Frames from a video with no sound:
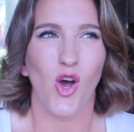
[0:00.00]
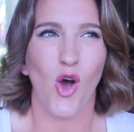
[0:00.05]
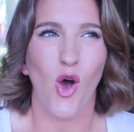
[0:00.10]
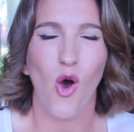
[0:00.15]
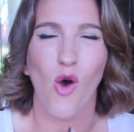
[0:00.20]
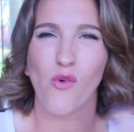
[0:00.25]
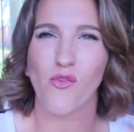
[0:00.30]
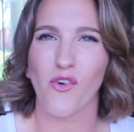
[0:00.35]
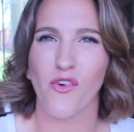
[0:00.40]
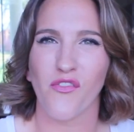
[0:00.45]

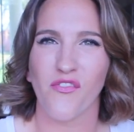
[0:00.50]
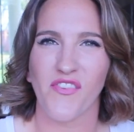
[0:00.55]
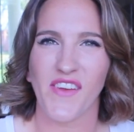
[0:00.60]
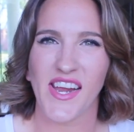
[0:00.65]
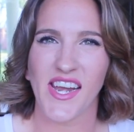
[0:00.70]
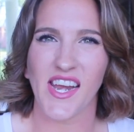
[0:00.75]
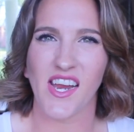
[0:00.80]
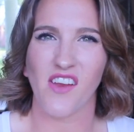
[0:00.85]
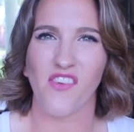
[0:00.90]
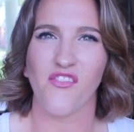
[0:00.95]

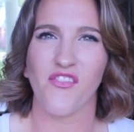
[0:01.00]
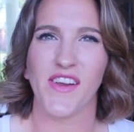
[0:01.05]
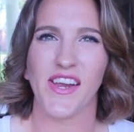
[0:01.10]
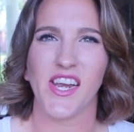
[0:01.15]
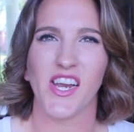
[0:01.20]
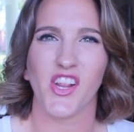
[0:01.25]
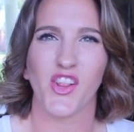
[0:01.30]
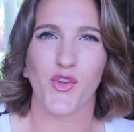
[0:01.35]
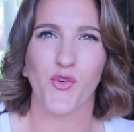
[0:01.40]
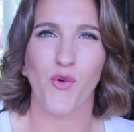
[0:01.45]
overfeeding,
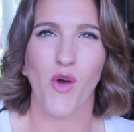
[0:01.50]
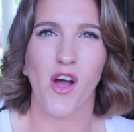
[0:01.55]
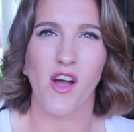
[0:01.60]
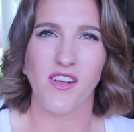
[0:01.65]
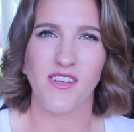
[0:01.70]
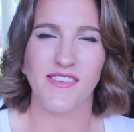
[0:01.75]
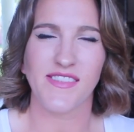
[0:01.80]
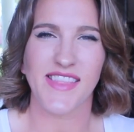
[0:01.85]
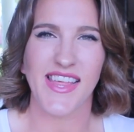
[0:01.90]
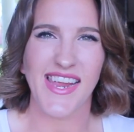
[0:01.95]
feeding the
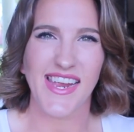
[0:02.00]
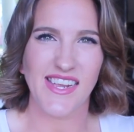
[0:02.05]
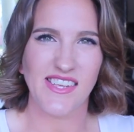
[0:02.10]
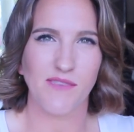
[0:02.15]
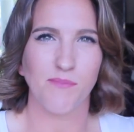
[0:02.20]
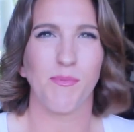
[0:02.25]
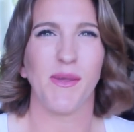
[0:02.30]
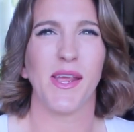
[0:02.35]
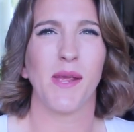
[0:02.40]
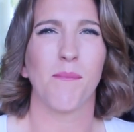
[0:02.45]
wrong
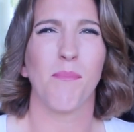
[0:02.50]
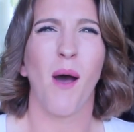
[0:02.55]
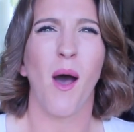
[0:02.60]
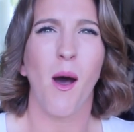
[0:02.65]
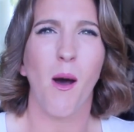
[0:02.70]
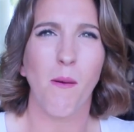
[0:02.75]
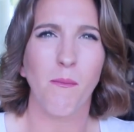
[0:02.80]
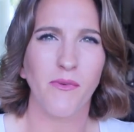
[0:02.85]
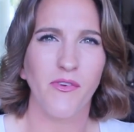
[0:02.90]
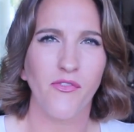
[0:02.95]
things, being
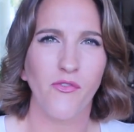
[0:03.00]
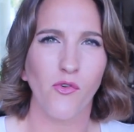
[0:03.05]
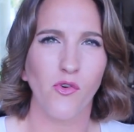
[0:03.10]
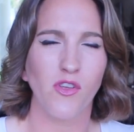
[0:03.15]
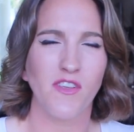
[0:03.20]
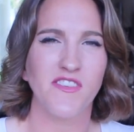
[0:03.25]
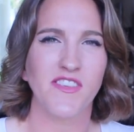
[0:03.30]
pumped full